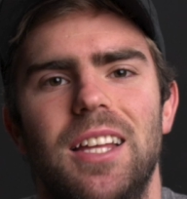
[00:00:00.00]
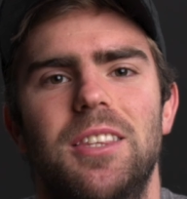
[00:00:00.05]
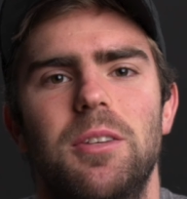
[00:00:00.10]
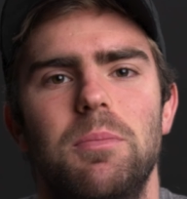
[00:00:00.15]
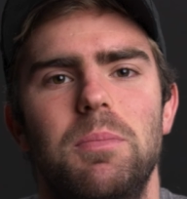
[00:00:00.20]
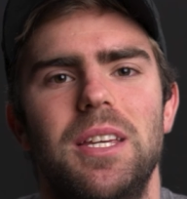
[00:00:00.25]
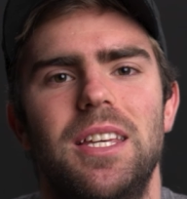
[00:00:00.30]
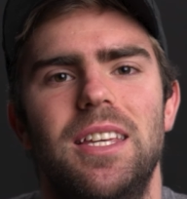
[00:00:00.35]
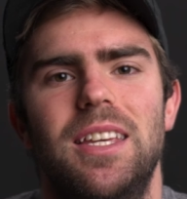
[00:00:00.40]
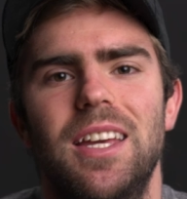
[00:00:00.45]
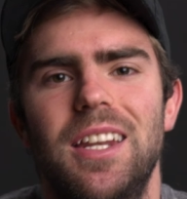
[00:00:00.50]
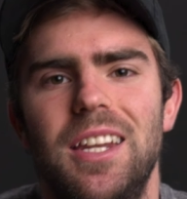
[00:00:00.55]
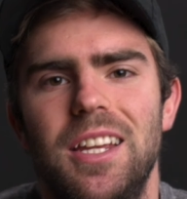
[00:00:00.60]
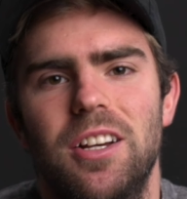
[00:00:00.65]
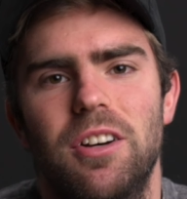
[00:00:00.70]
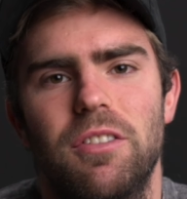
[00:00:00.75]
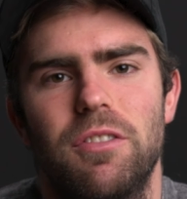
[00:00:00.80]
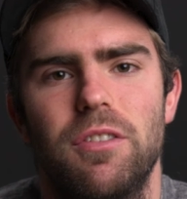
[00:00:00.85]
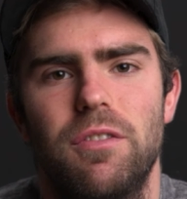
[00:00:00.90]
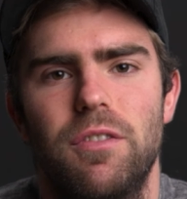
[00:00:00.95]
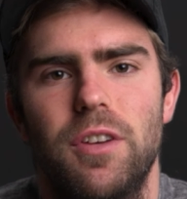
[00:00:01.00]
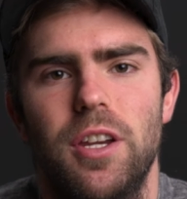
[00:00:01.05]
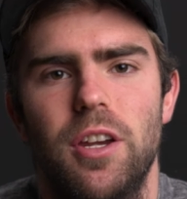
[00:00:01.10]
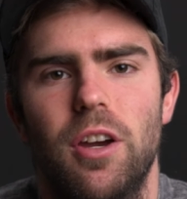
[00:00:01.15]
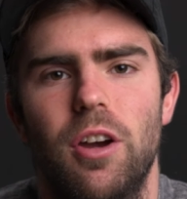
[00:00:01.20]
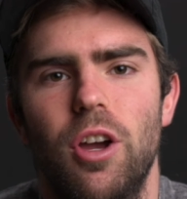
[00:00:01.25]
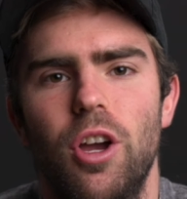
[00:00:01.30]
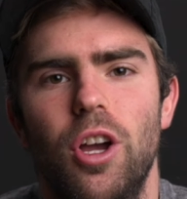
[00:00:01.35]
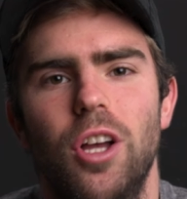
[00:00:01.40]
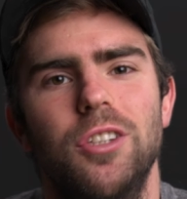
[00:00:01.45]
at the beginning of the
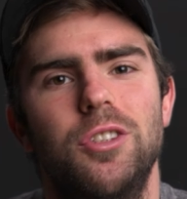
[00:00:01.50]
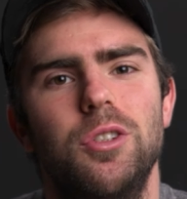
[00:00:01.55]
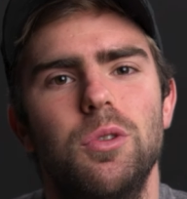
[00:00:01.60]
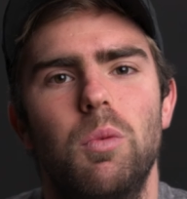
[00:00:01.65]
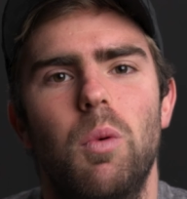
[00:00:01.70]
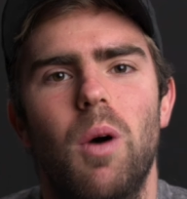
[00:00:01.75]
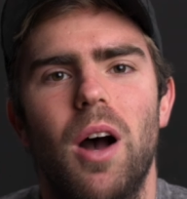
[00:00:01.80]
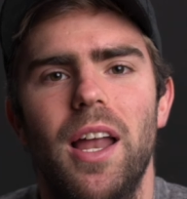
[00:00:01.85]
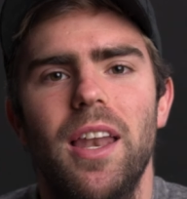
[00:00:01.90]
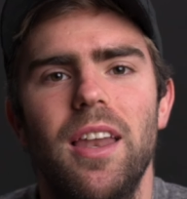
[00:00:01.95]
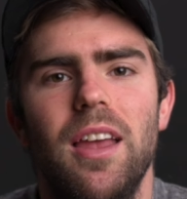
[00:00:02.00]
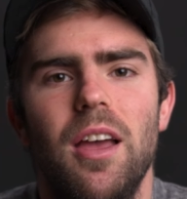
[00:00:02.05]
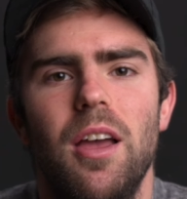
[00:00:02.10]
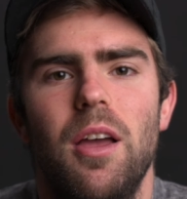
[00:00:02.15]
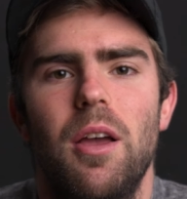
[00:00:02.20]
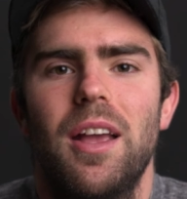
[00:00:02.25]
video to 1,